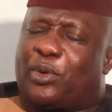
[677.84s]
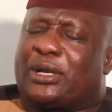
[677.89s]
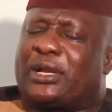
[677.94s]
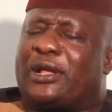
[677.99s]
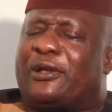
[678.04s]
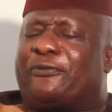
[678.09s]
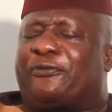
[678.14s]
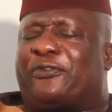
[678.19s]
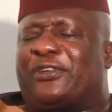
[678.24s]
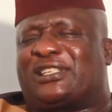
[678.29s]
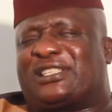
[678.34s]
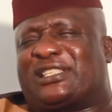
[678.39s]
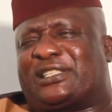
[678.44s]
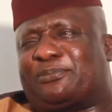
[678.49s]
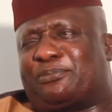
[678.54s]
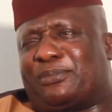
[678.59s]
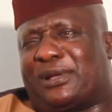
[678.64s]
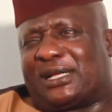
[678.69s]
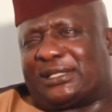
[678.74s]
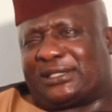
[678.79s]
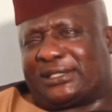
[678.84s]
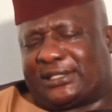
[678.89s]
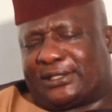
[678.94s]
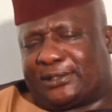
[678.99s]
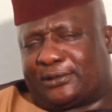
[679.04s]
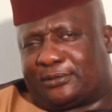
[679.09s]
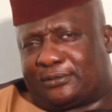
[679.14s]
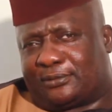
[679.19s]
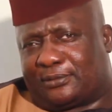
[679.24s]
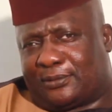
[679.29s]
when I first met
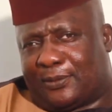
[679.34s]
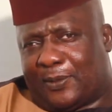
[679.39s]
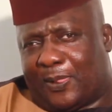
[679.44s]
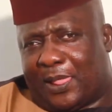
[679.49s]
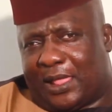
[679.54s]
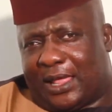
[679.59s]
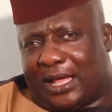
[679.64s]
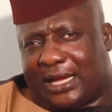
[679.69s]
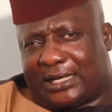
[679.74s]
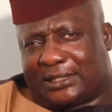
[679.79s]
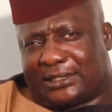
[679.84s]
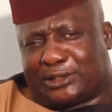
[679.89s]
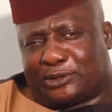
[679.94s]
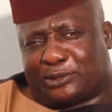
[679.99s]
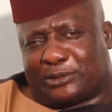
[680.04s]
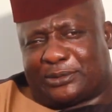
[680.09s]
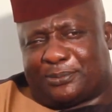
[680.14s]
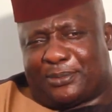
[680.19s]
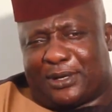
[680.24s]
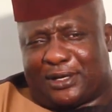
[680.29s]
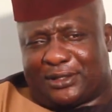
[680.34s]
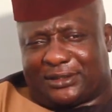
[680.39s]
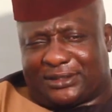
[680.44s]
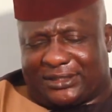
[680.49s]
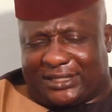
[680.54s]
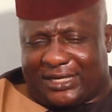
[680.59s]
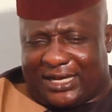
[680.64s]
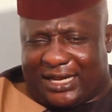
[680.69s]
you, this was about